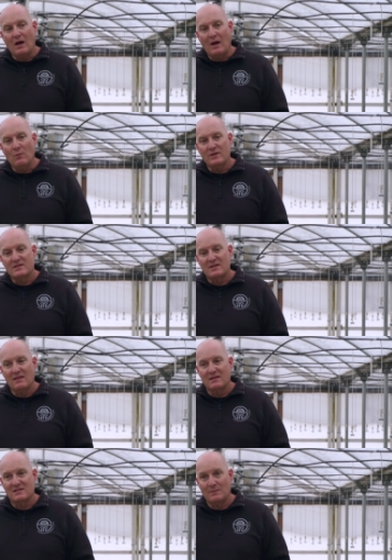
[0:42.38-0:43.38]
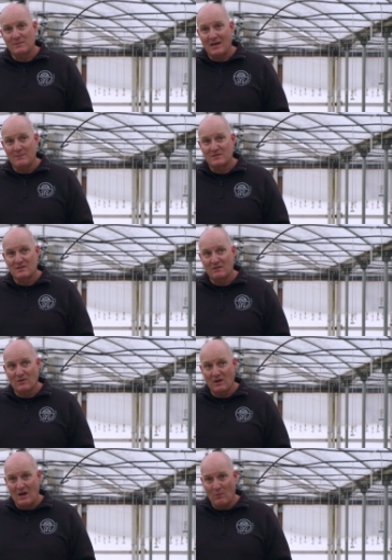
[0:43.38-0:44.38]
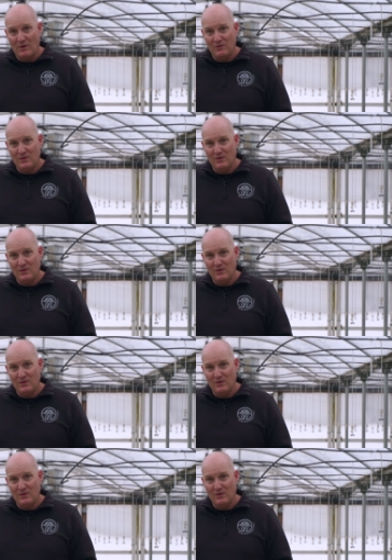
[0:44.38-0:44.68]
I would say that sometimes during hot weather,